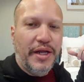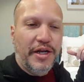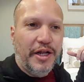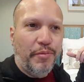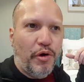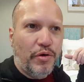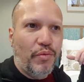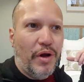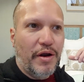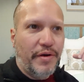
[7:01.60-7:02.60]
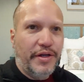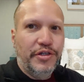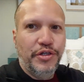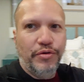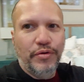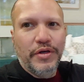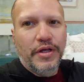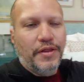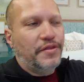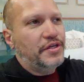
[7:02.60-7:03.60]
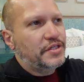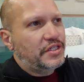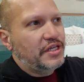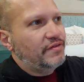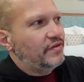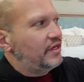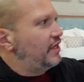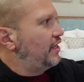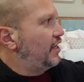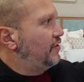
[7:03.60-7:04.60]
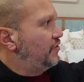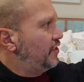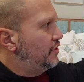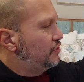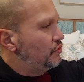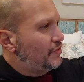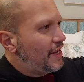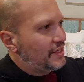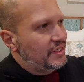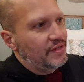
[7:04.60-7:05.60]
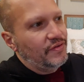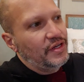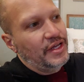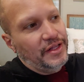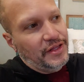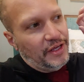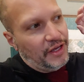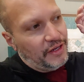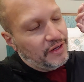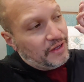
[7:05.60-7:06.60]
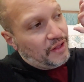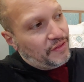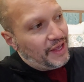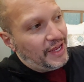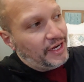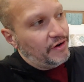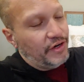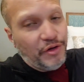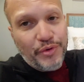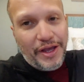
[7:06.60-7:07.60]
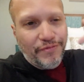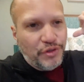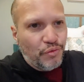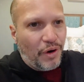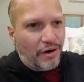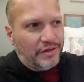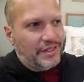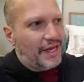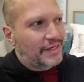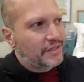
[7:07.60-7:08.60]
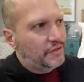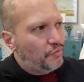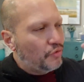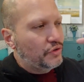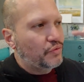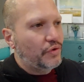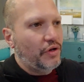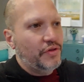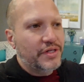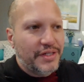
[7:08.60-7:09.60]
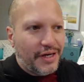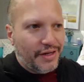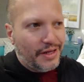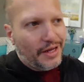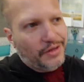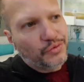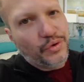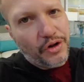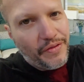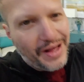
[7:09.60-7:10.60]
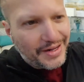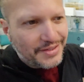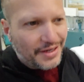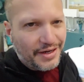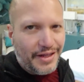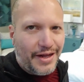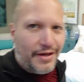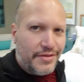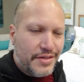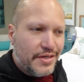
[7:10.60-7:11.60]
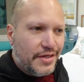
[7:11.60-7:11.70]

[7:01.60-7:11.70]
ended up hardwiring to this TV and then to that TV and then that area. We have two wireless access points, one on this side of the house, one on that side of the house.